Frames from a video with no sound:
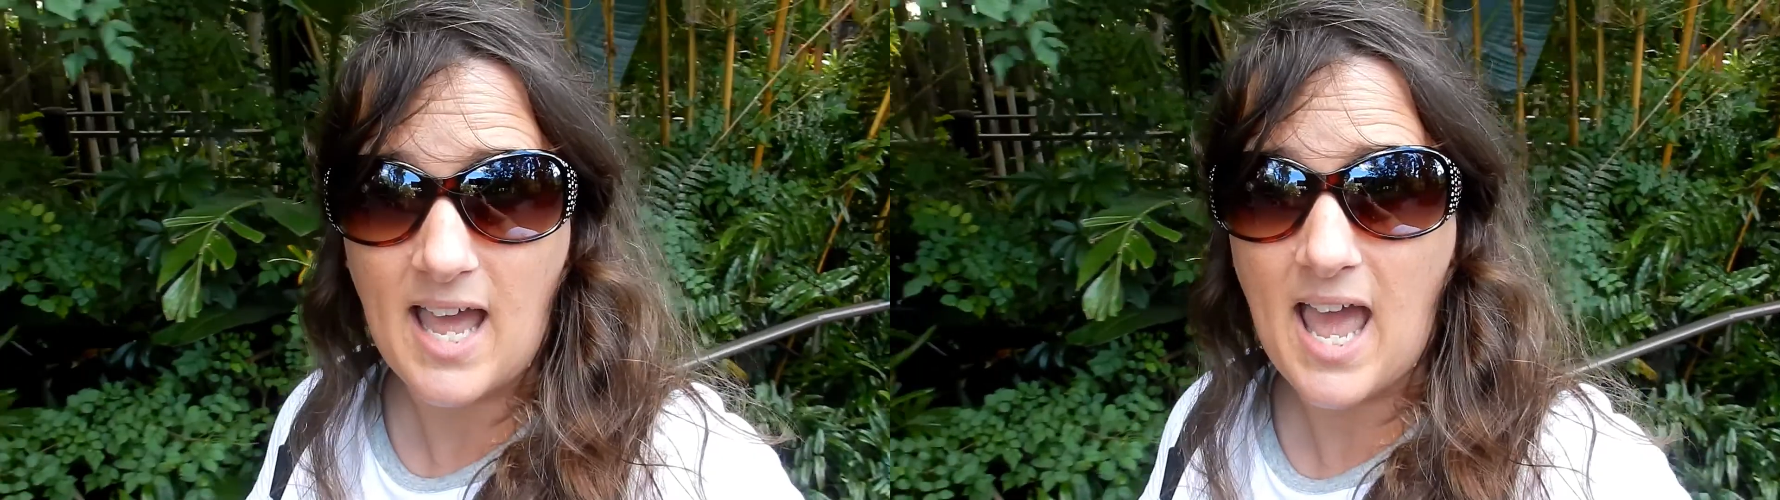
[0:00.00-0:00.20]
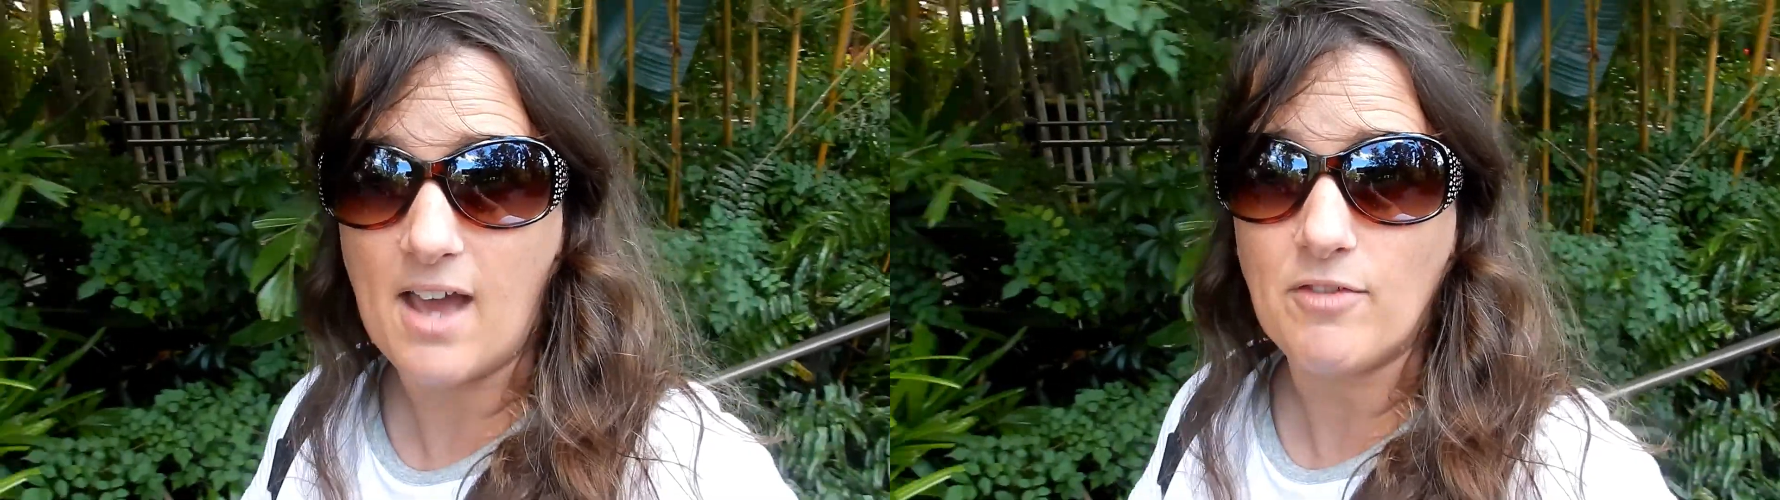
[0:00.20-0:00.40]

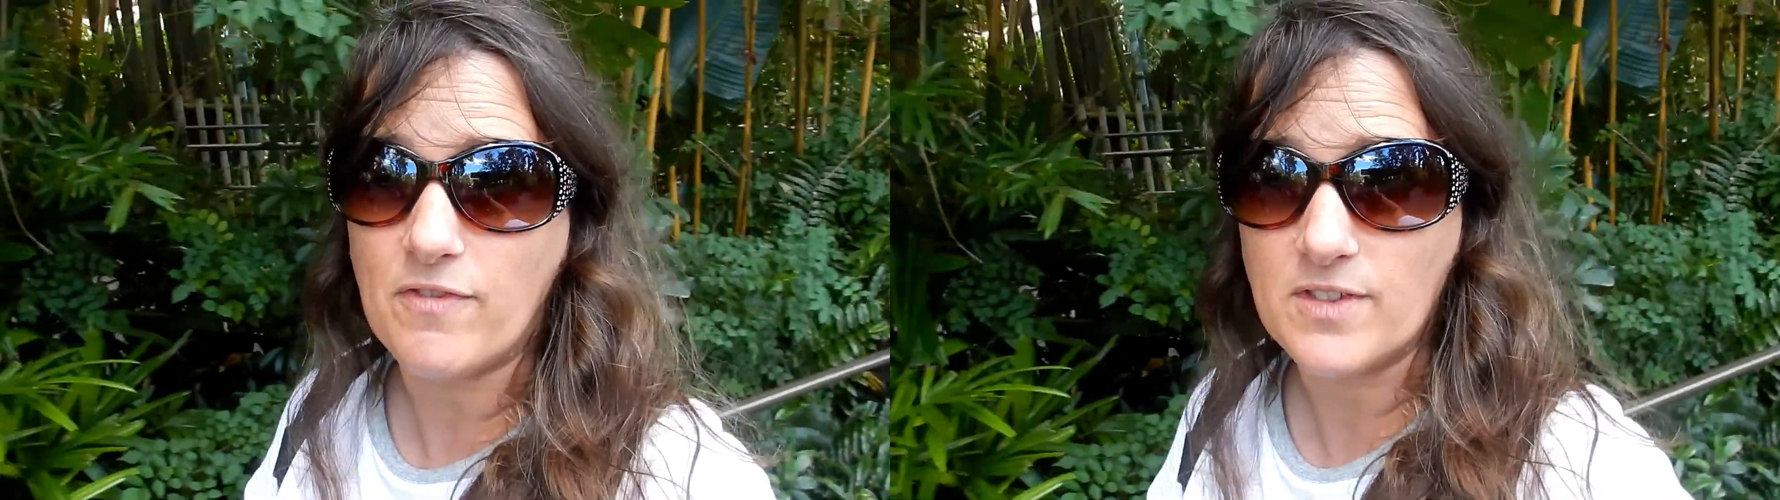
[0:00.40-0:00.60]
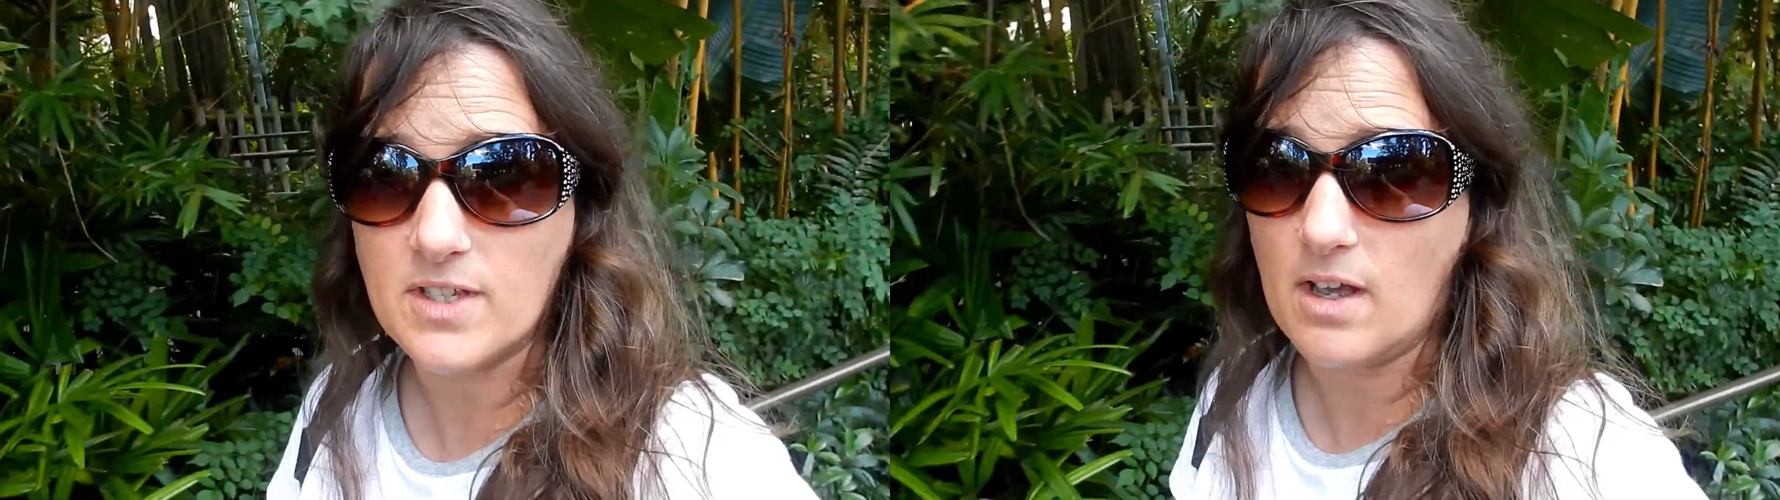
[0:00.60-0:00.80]
have
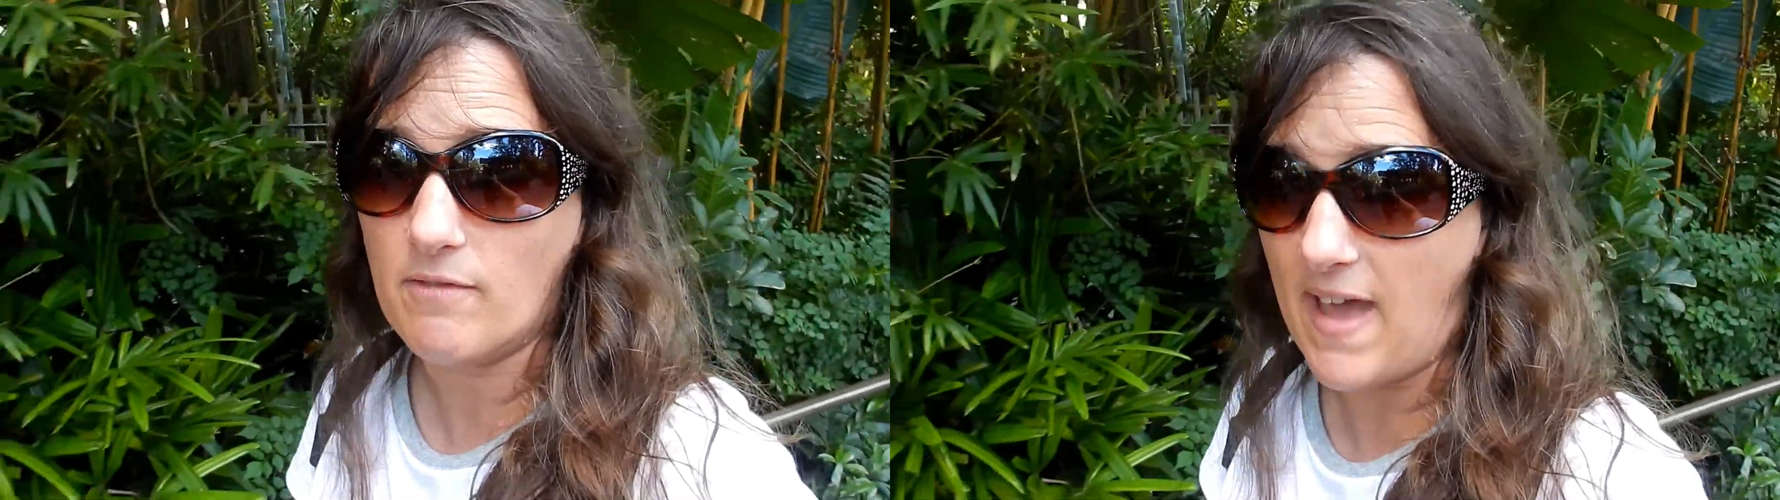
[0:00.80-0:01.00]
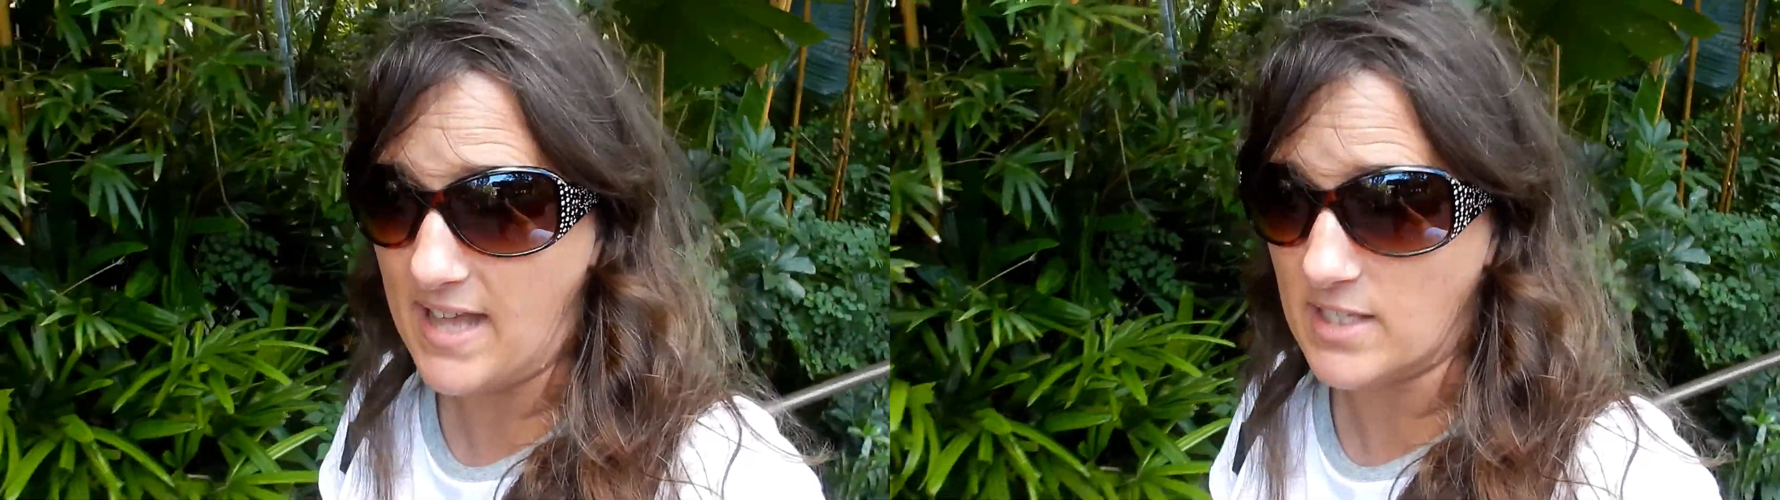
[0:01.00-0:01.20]

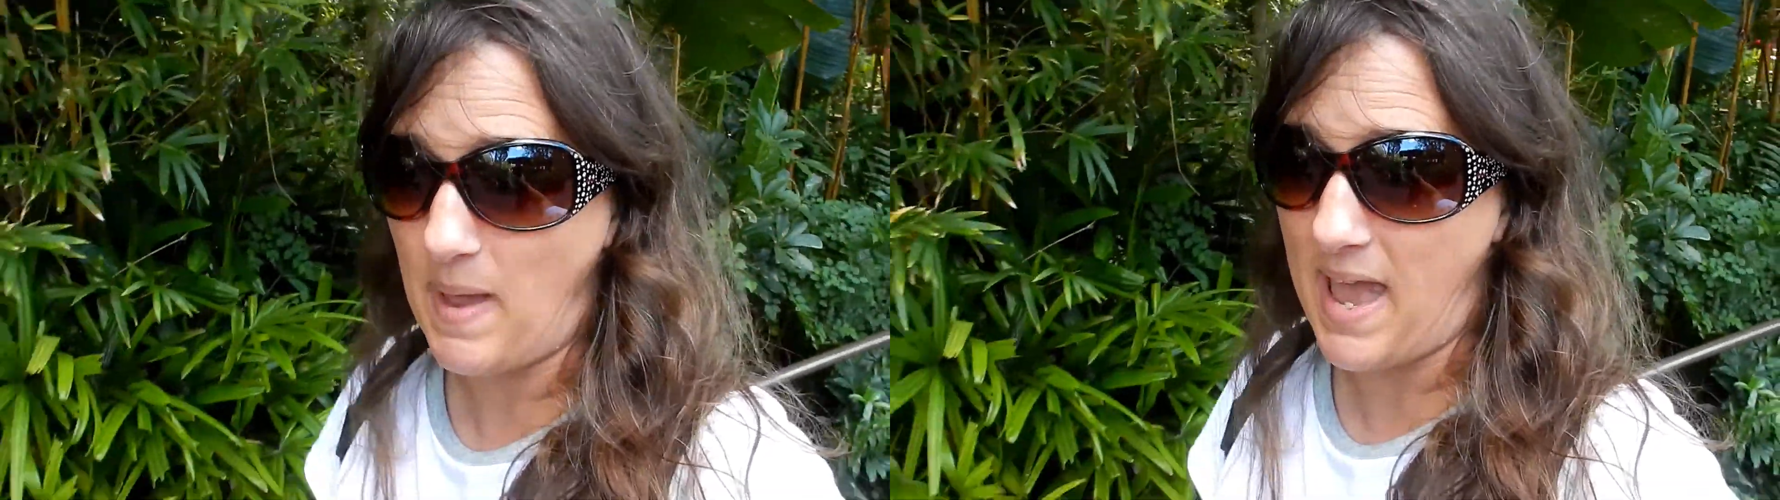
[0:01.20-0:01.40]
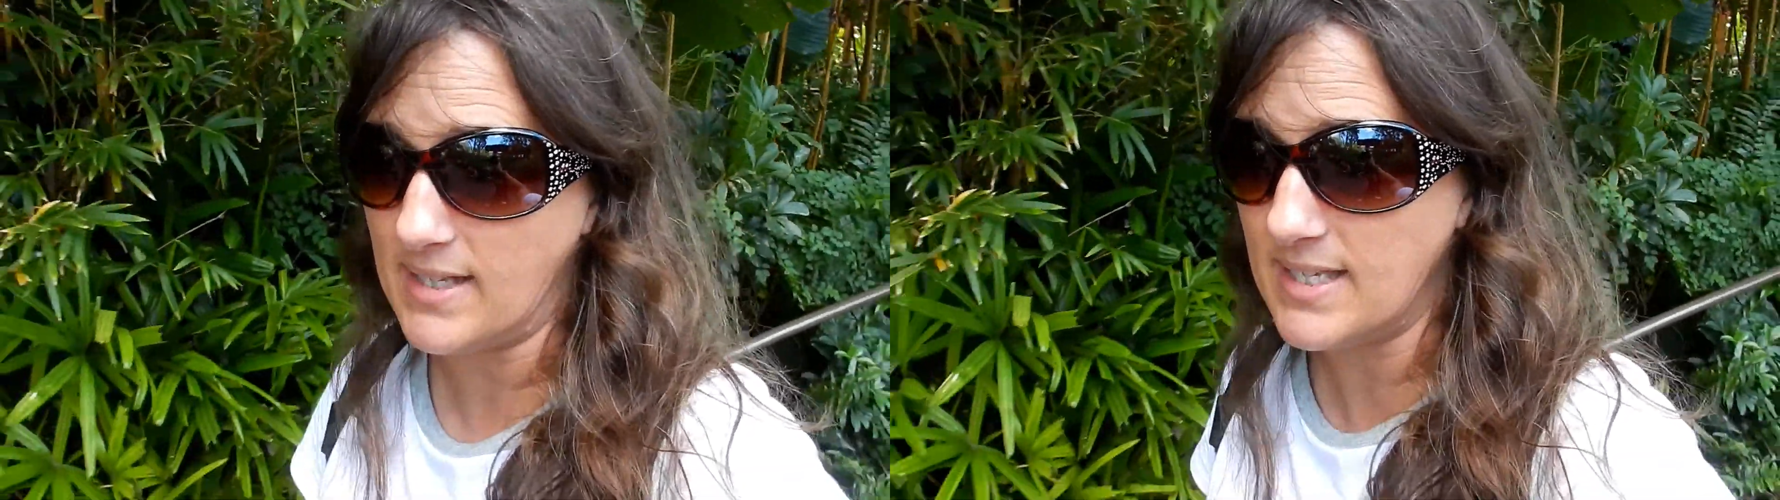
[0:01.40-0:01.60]
fast
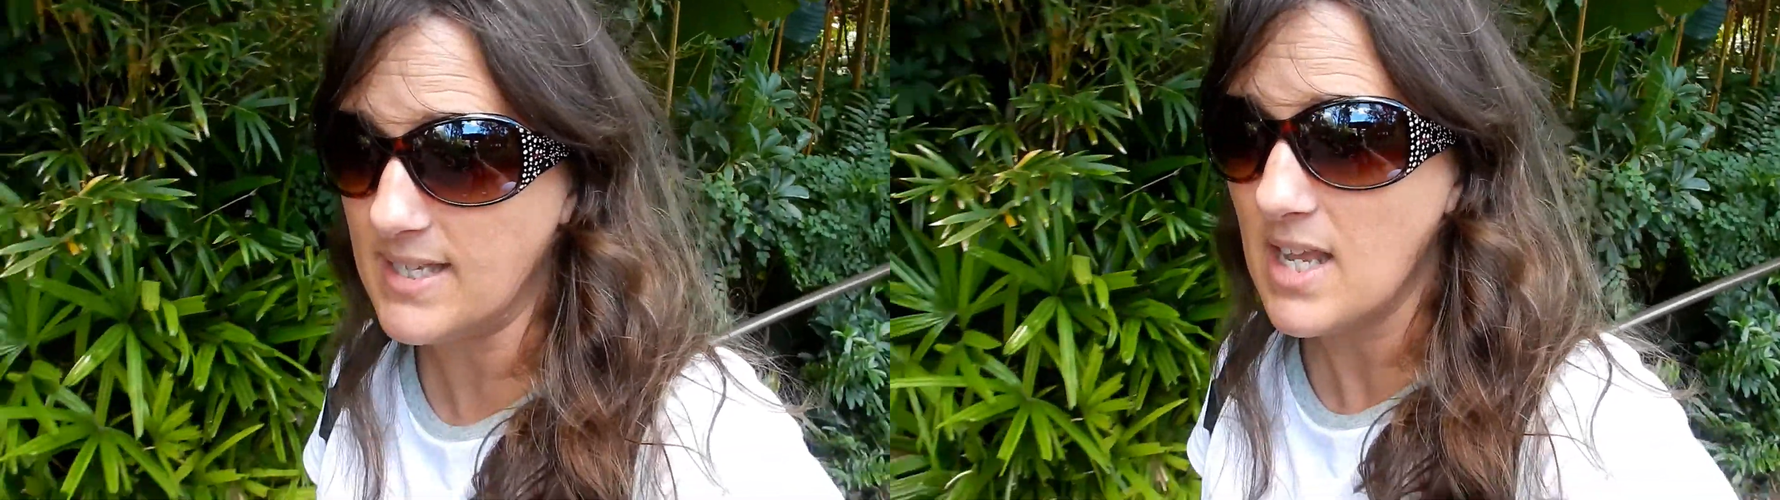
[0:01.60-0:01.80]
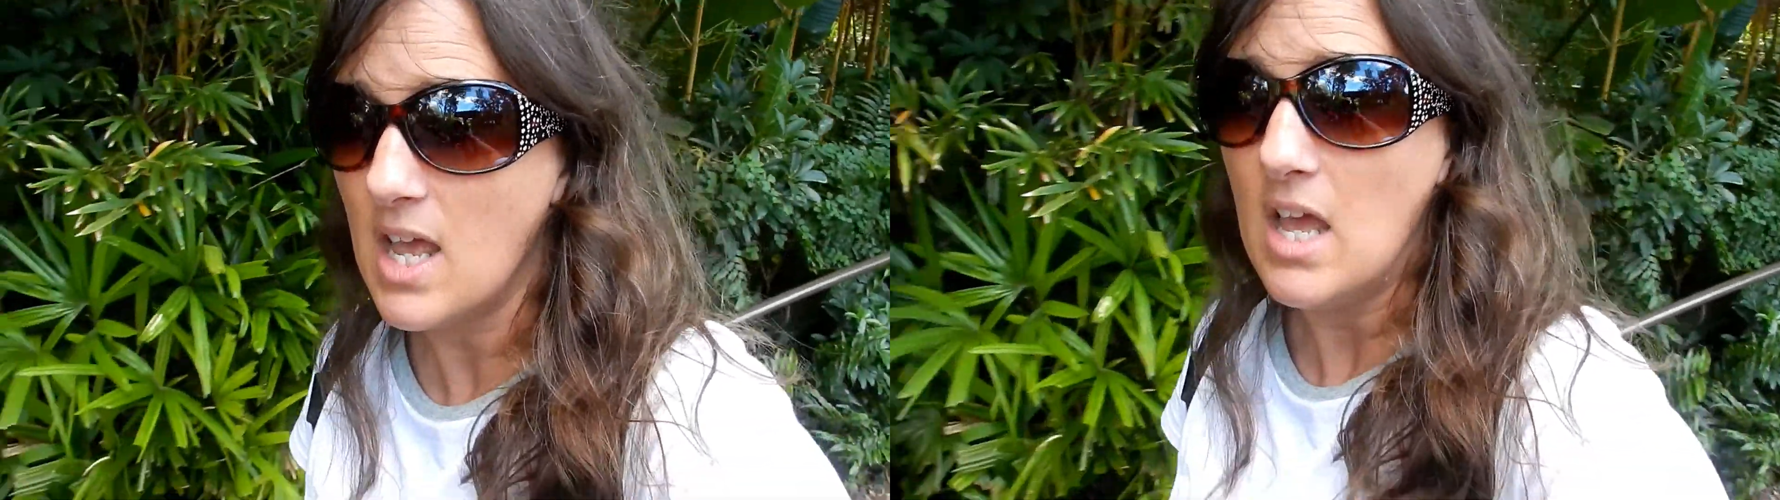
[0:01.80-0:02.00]
passes,